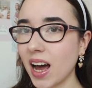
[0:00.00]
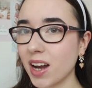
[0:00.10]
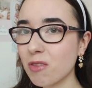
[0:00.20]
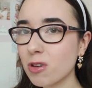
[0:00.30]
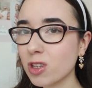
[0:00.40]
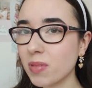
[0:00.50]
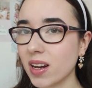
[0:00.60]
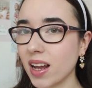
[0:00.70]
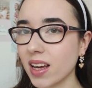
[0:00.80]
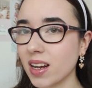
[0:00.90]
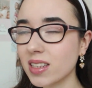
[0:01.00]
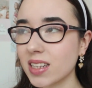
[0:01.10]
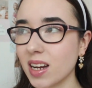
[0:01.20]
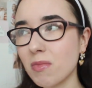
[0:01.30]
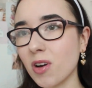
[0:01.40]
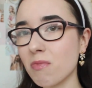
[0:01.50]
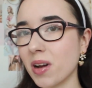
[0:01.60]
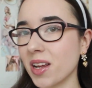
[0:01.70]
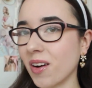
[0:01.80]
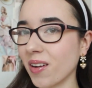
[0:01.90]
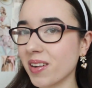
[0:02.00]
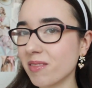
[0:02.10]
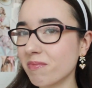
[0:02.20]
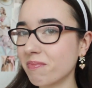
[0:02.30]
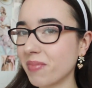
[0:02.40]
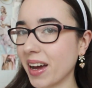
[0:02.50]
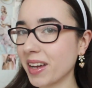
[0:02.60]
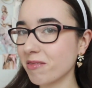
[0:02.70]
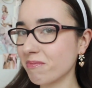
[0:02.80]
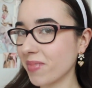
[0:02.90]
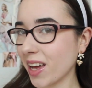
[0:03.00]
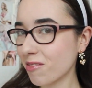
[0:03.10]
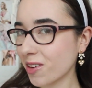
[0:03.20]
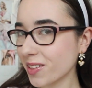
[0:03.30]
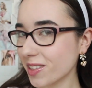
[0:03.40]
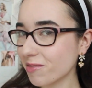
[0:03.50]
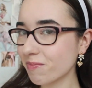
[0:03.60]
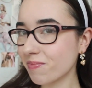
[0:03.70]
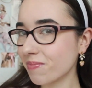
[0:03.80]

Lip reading: I don't want to spend like an insane amount of money on my headphones.